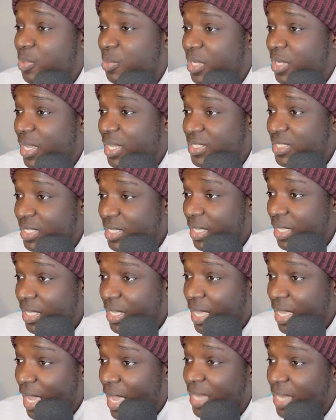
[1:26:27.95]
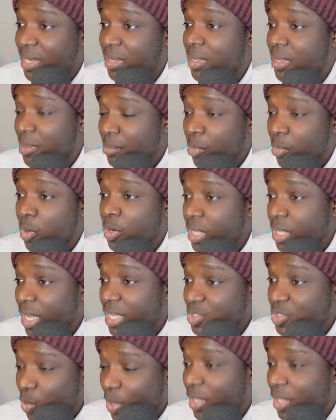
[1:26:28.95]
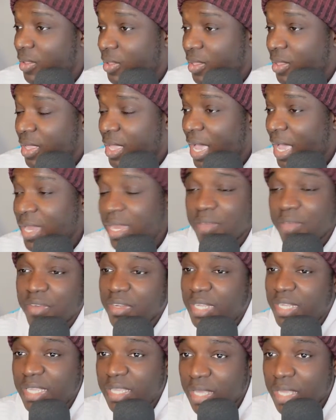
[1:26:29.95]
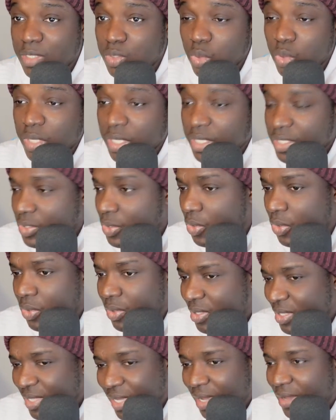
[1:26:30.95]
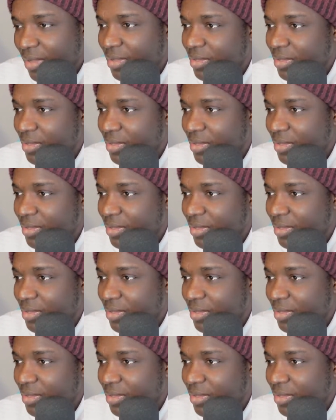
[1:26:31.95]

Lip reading: because he had money as well and never took it. So yeah.